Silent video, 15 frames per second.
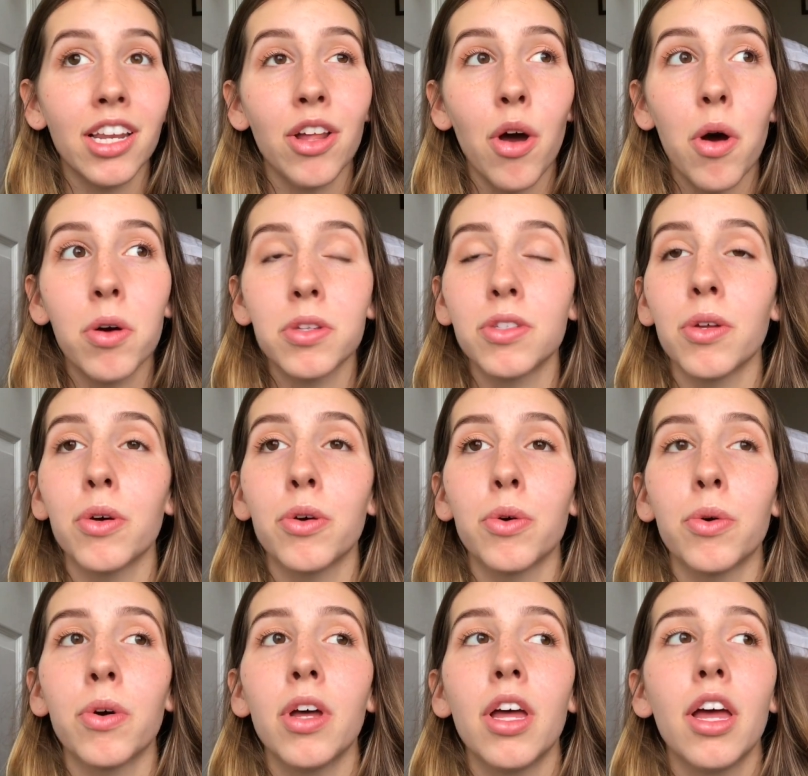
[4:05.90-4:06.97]
And
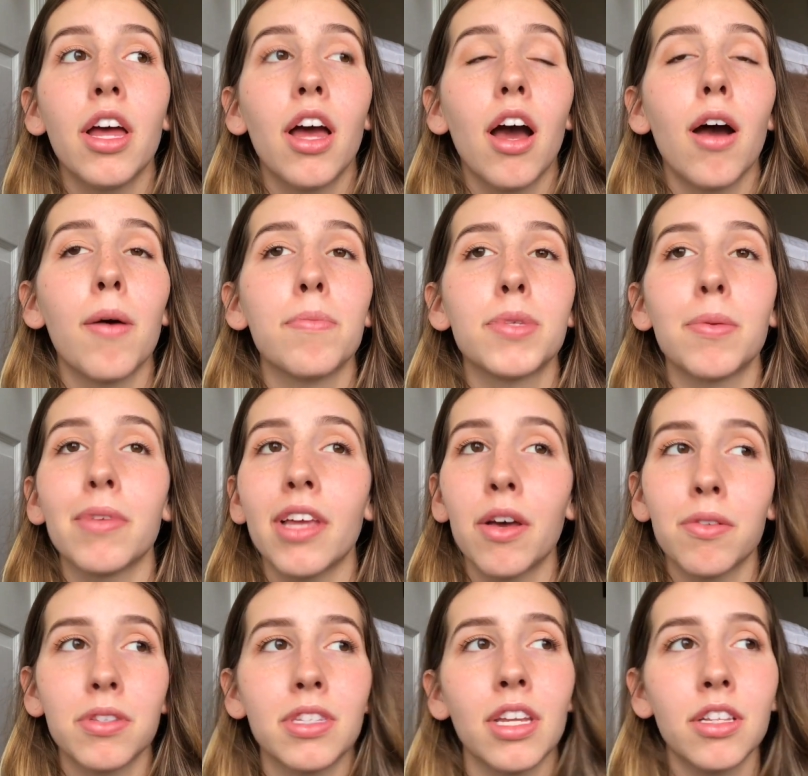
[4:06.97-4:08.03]
also something
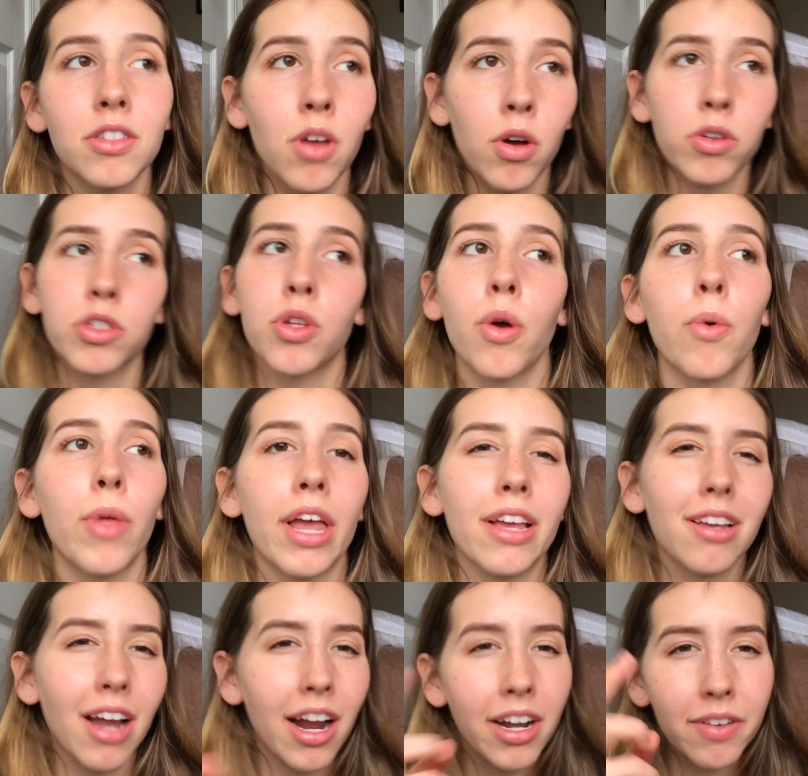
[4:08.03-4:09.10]
else that's also
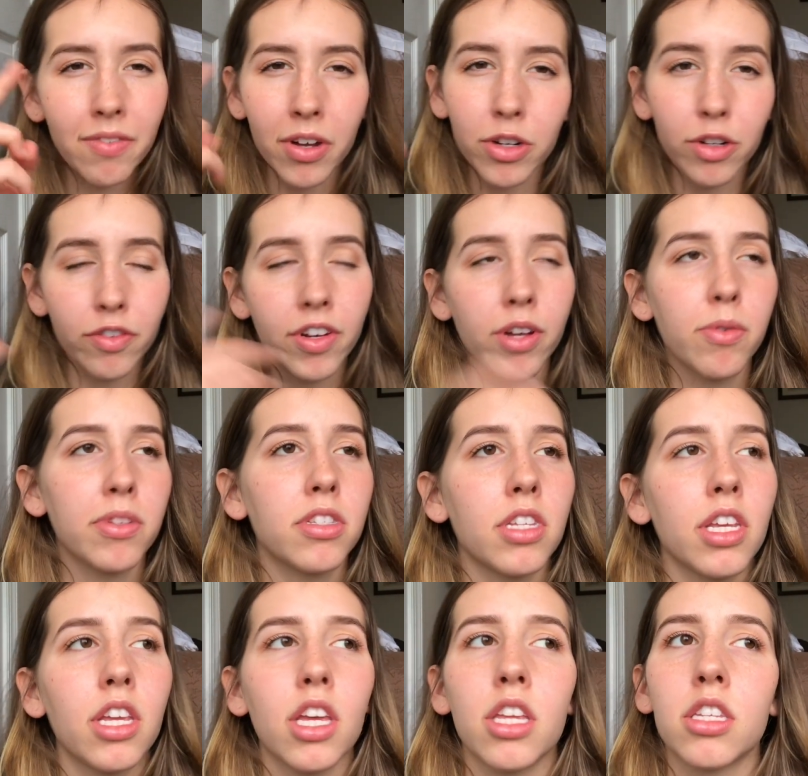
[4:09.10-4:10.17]
like kind of under
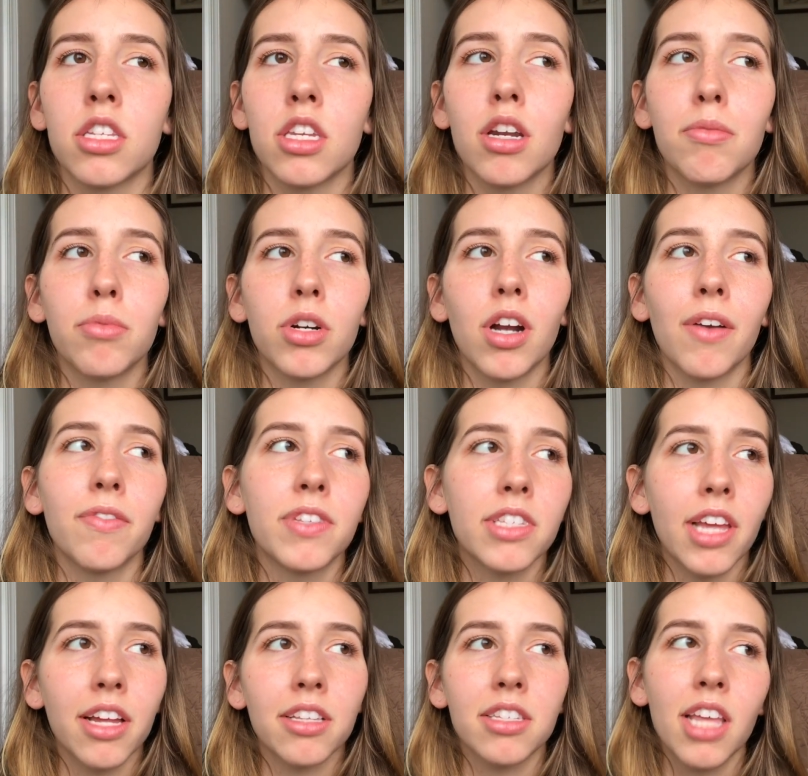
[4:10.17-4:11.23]
frequency is the number of
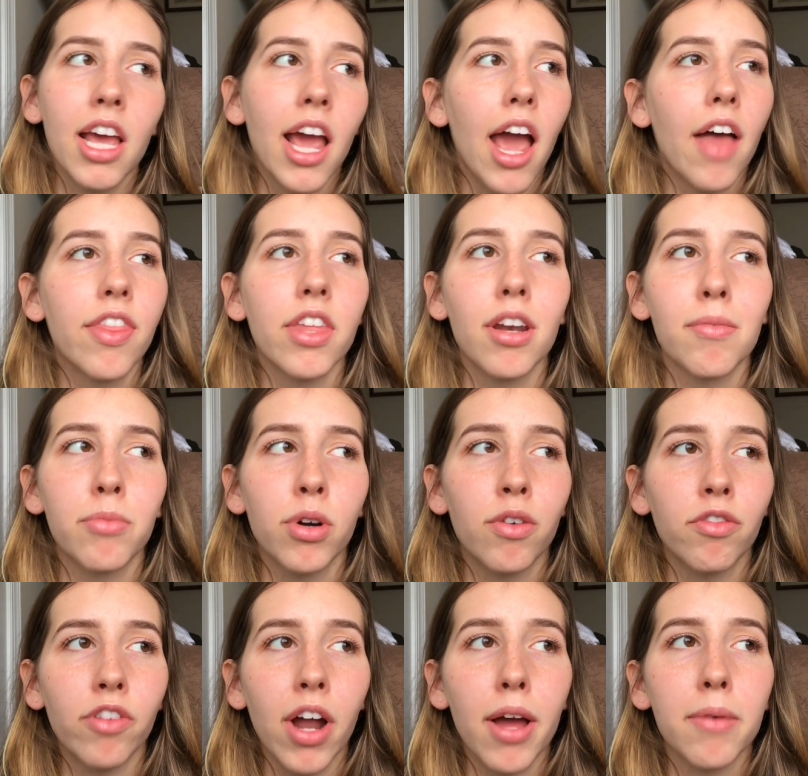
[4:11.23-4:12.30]
sets and the number
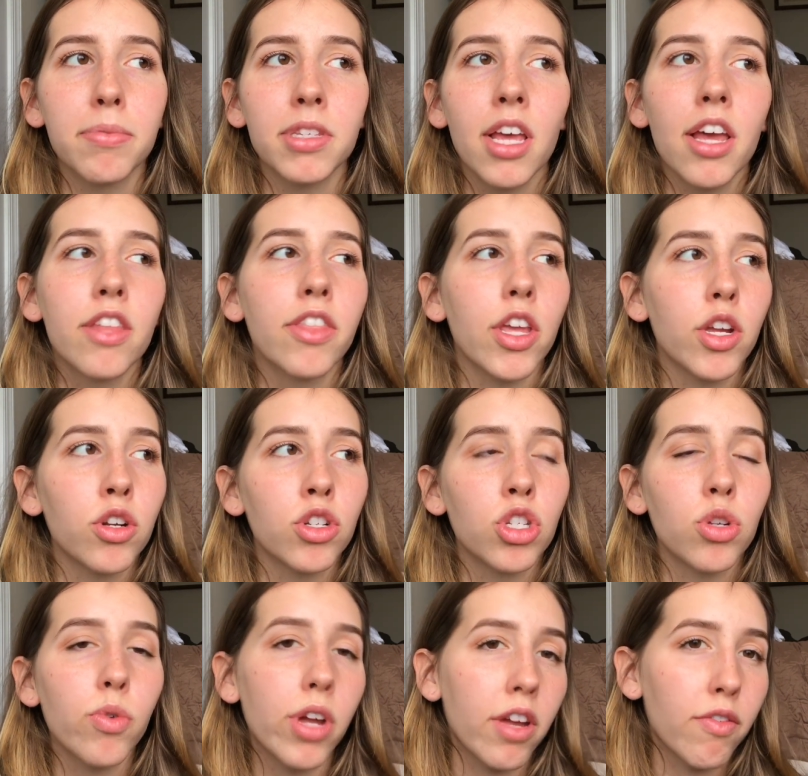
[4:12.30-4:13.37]
of reps that you're
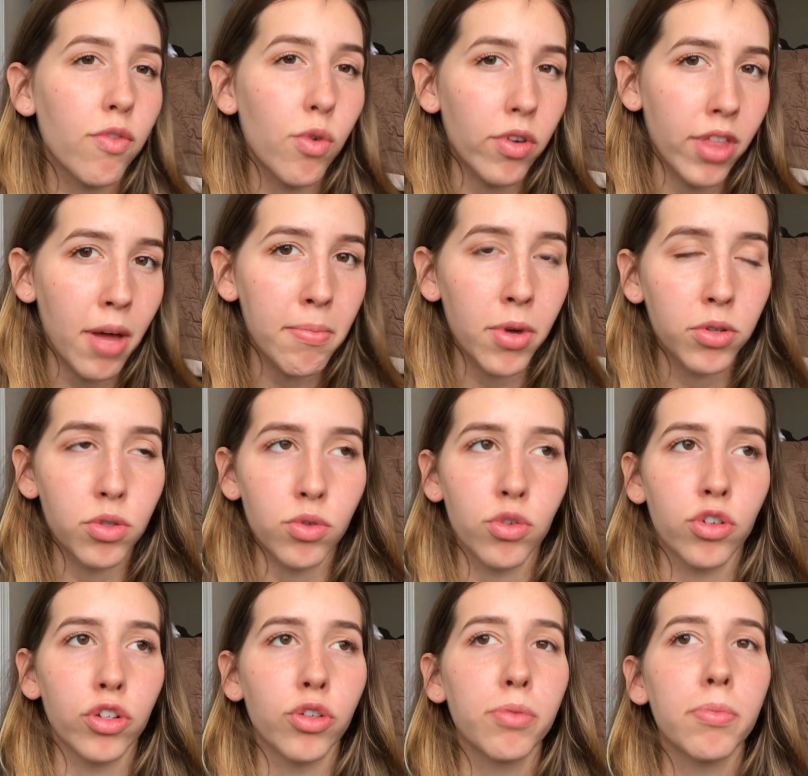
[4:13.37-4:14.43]
doing for that muscle
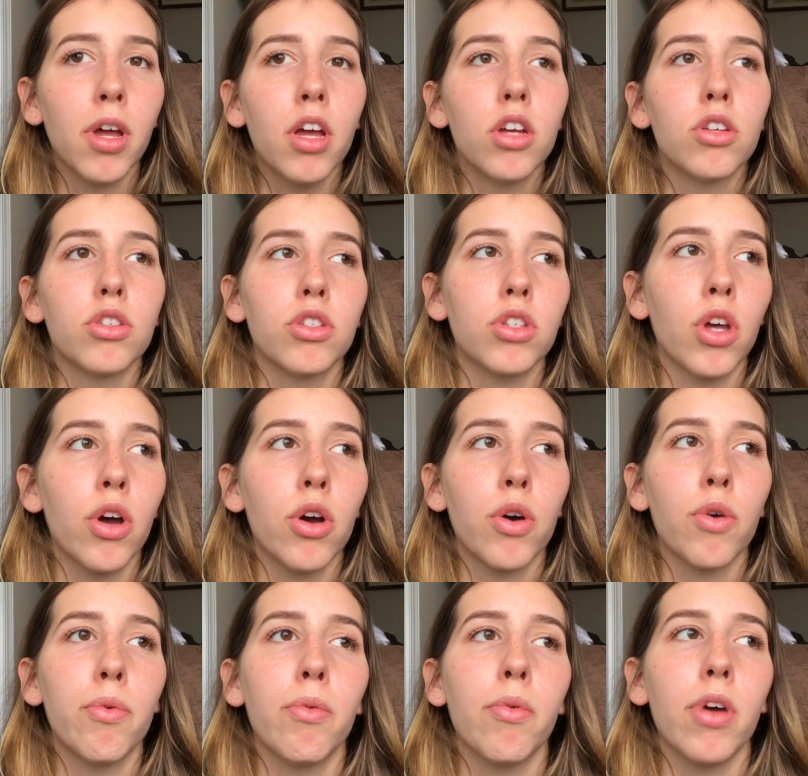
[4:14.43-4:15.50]
group.
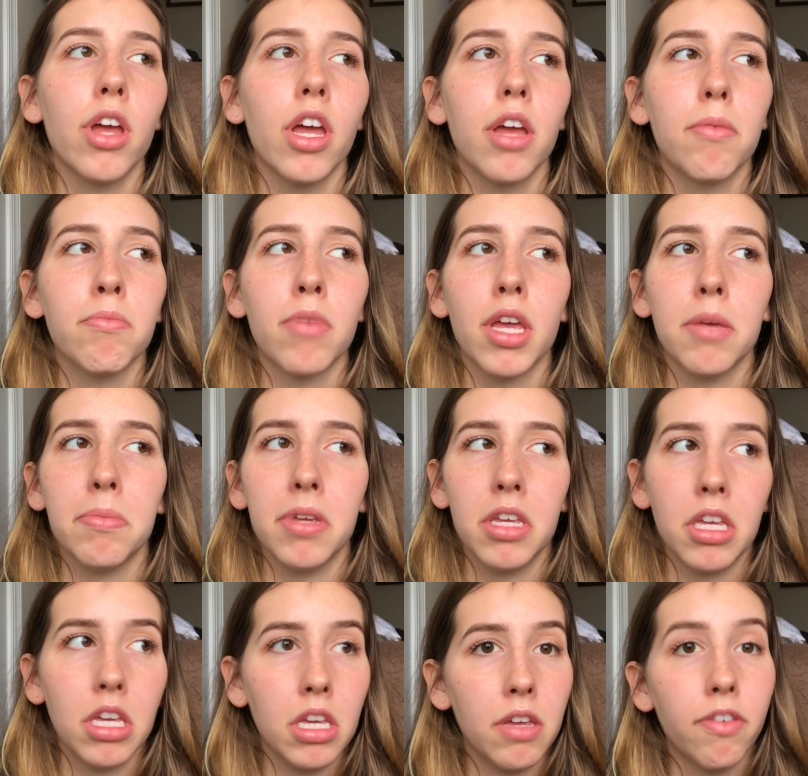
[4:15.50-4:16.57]
So
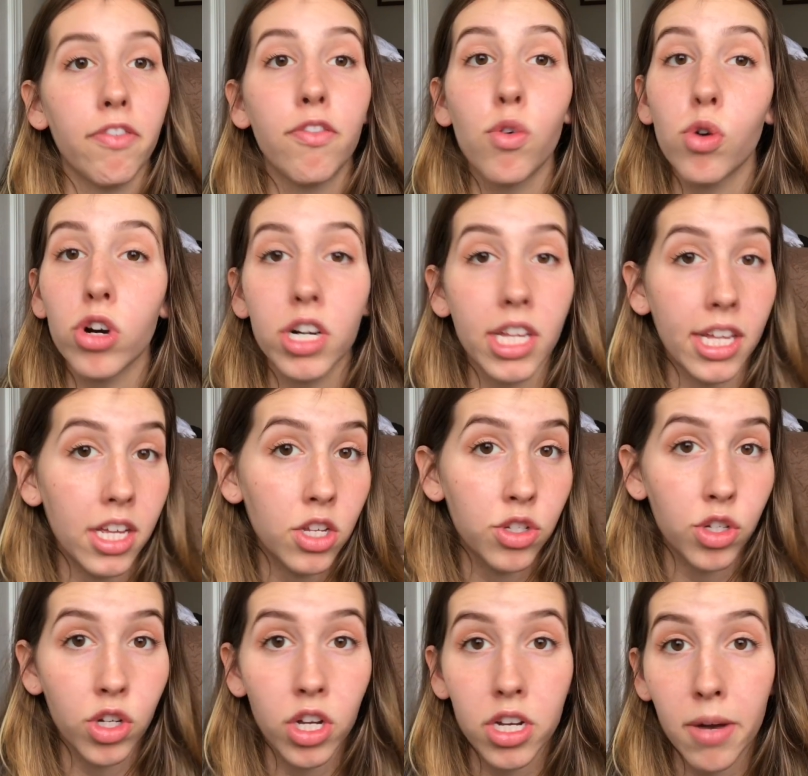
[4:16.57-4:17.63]
maybe 40
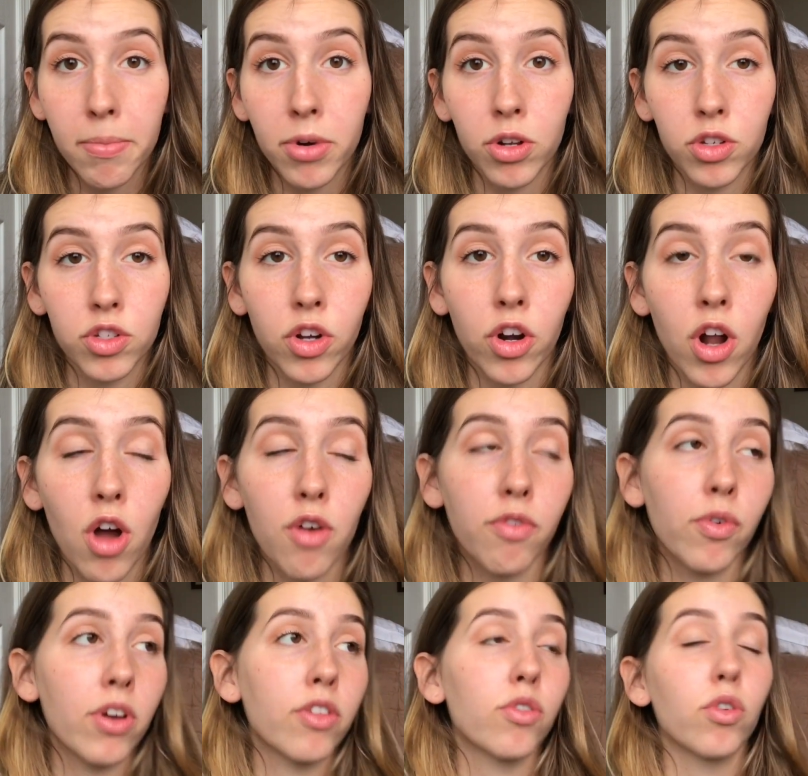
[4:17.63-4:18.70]
is a good number to start off
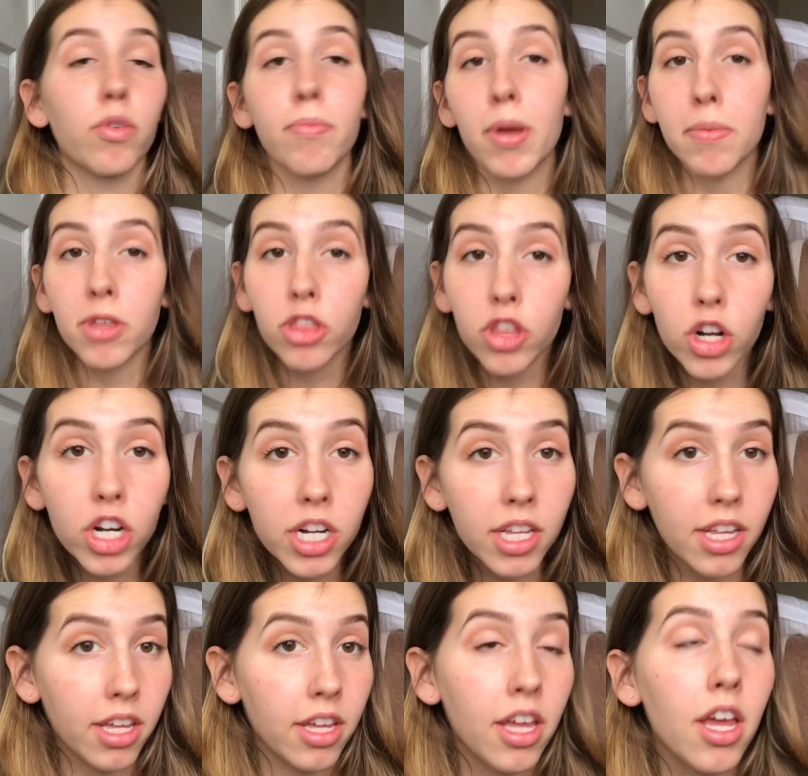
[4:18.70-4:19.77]
with, or maybe
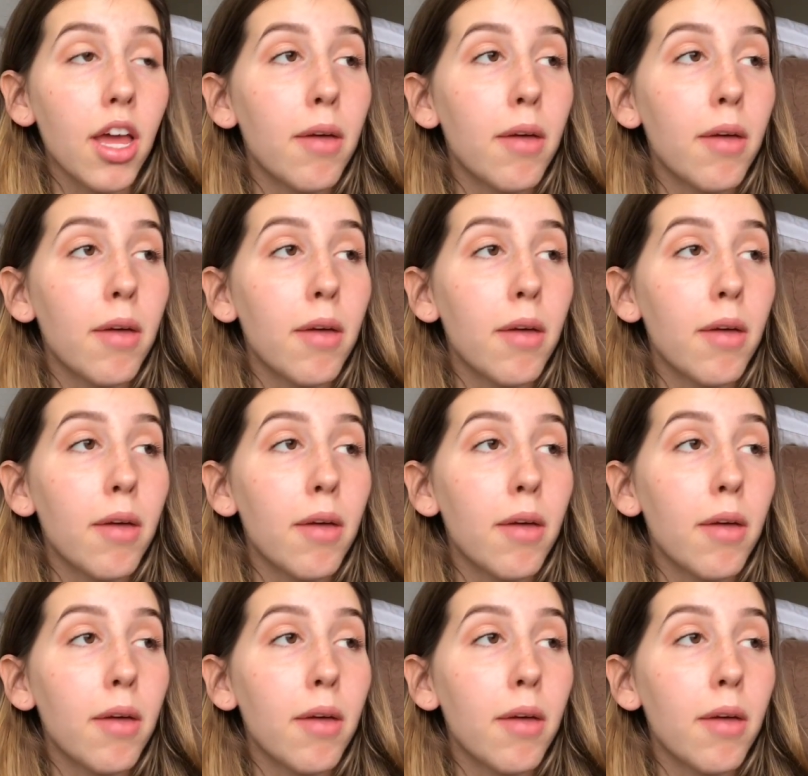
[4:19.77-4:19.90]
30.